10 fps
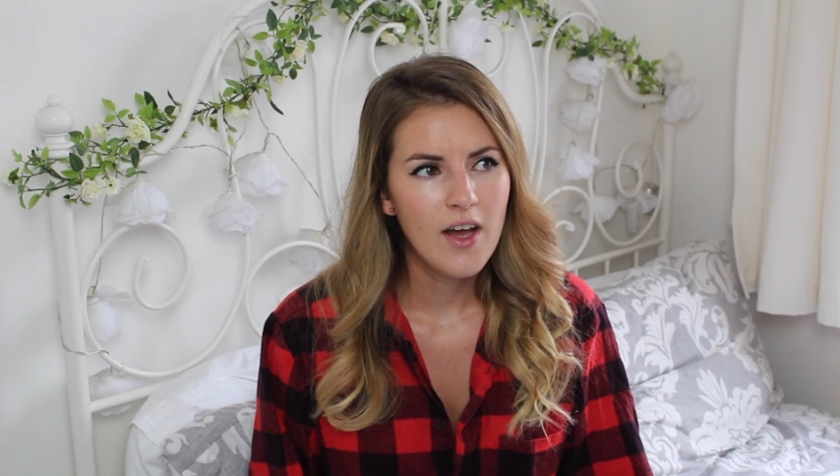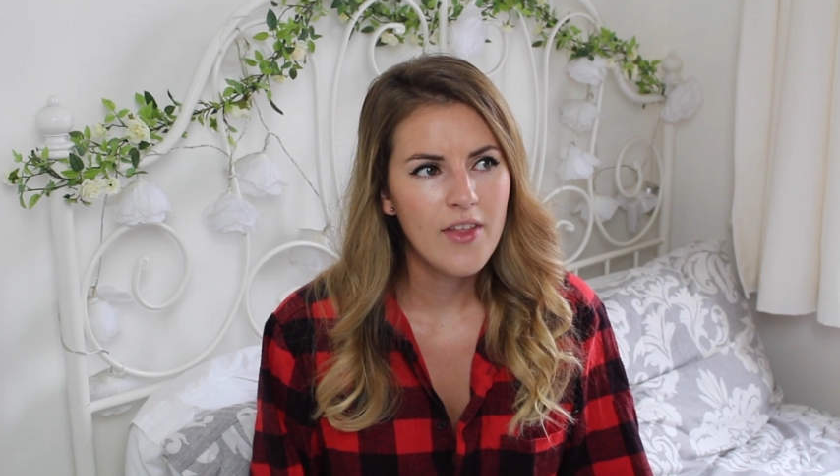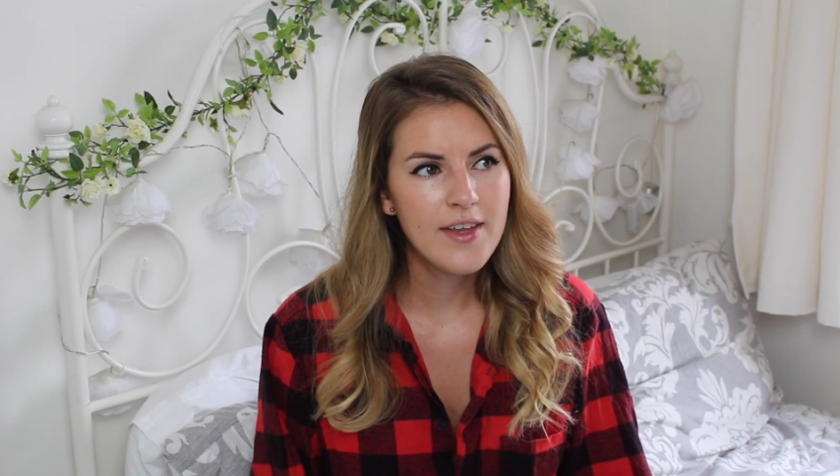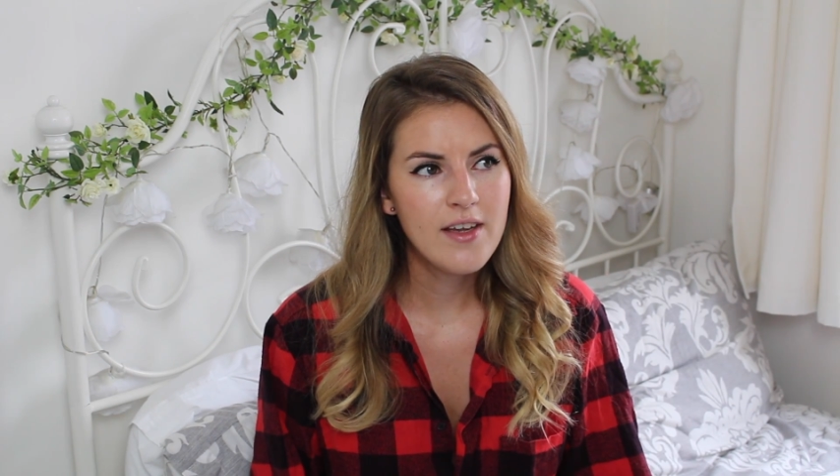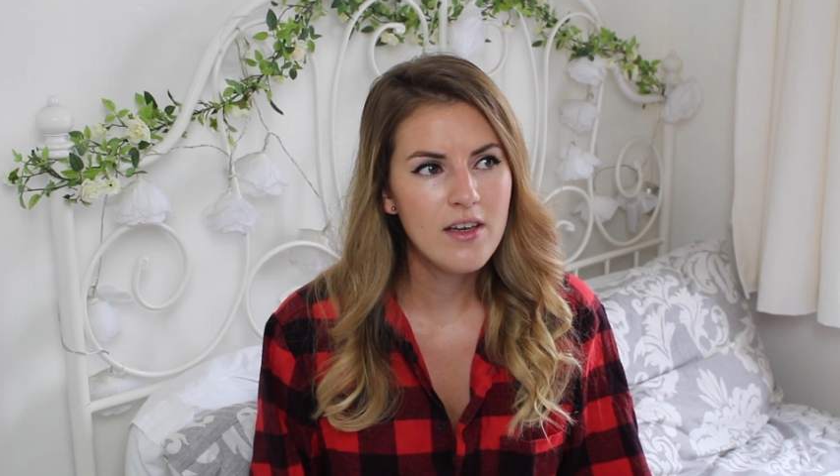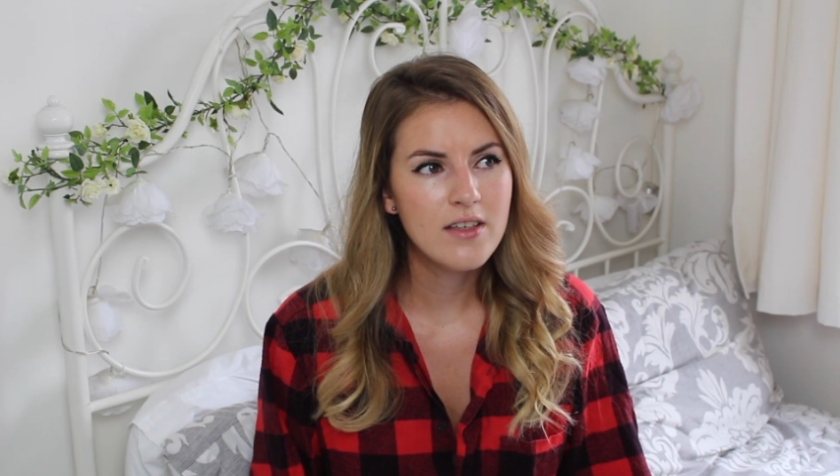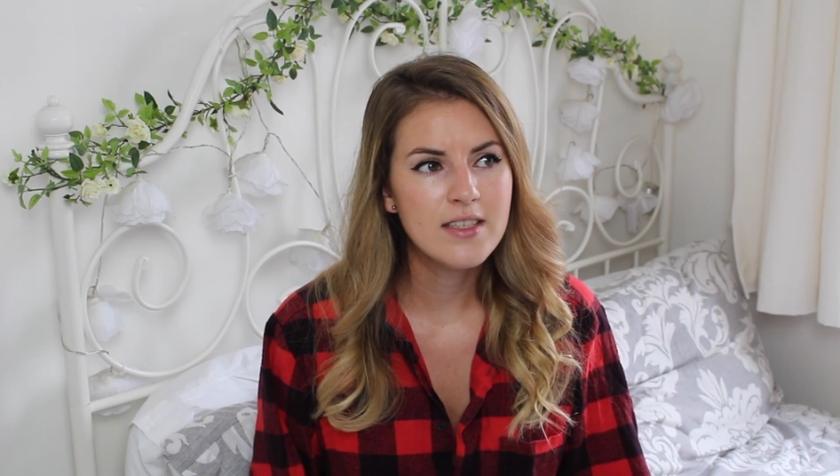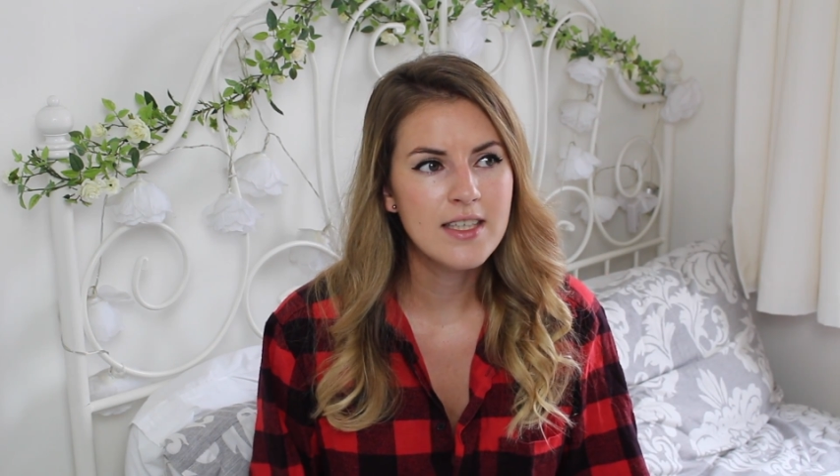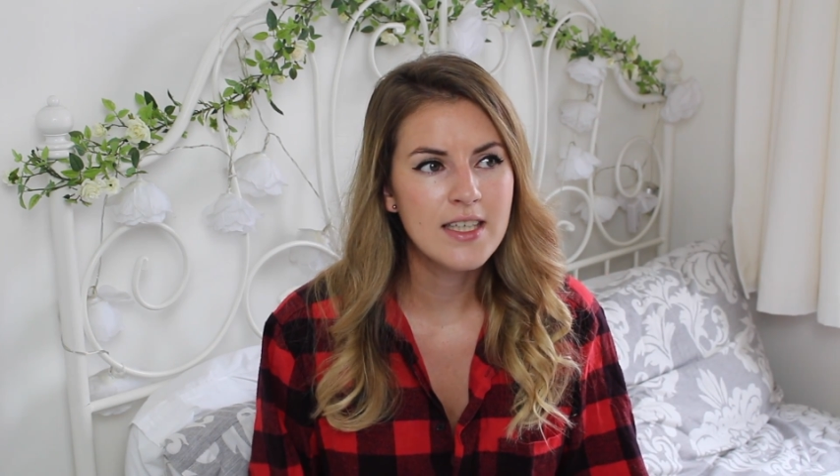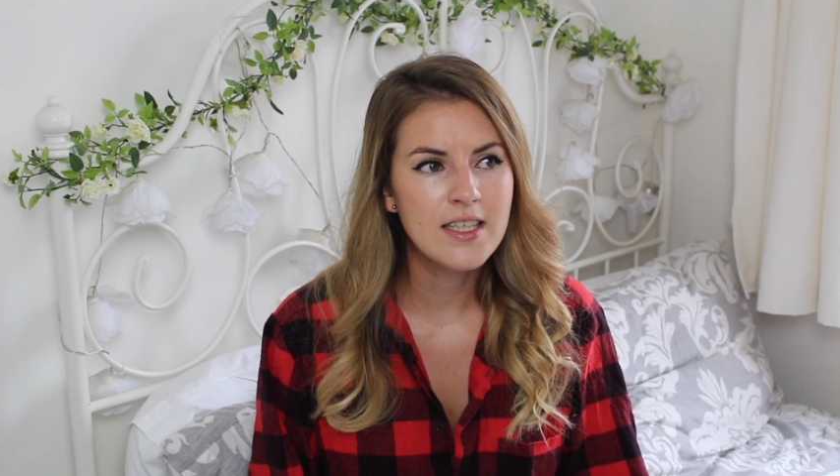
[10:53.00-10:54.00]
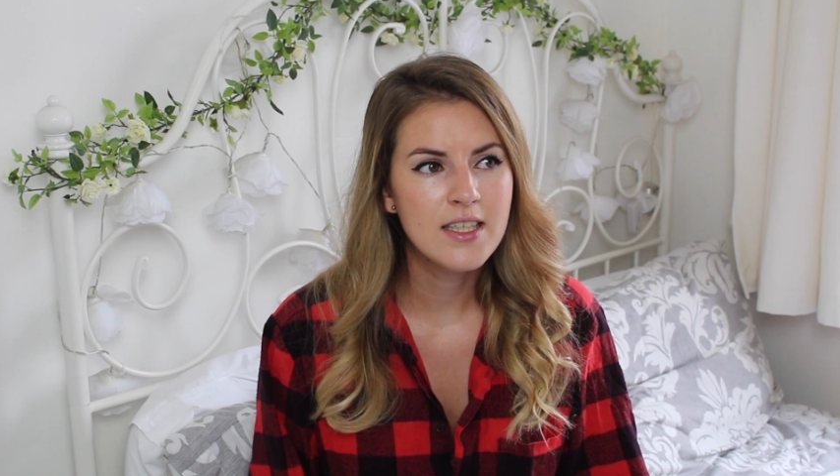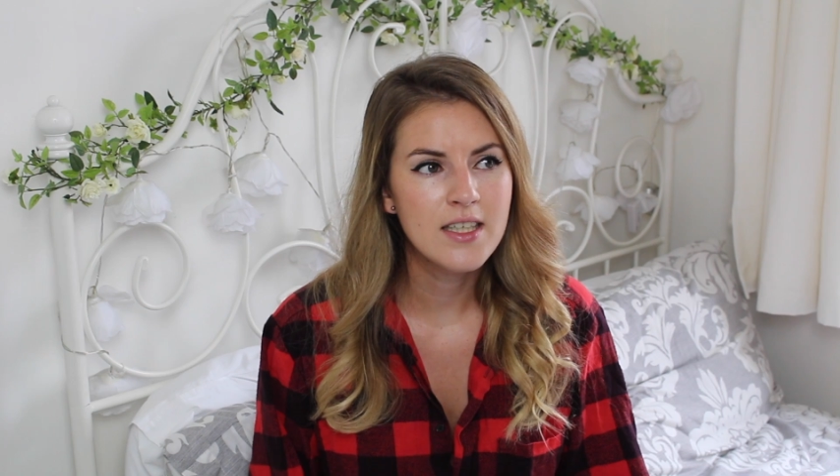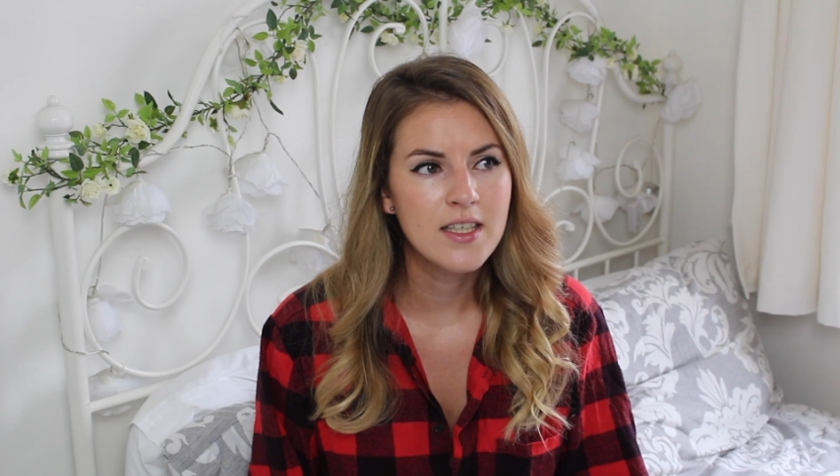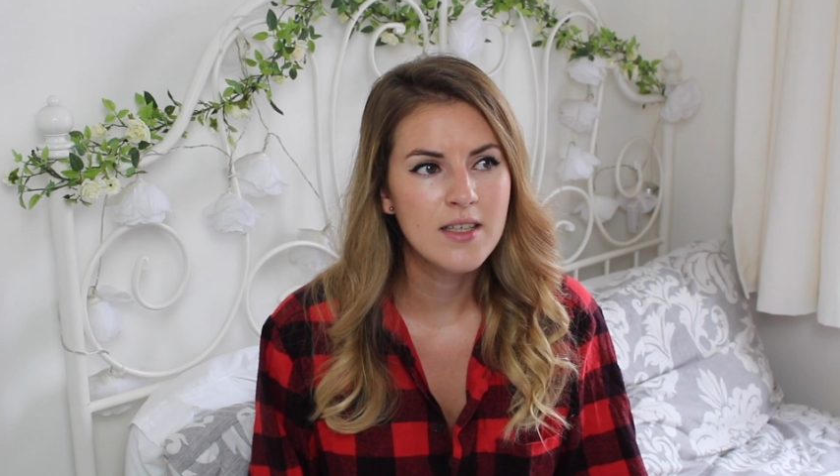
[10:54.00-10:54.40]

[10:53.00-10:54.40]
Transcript: I think I looked in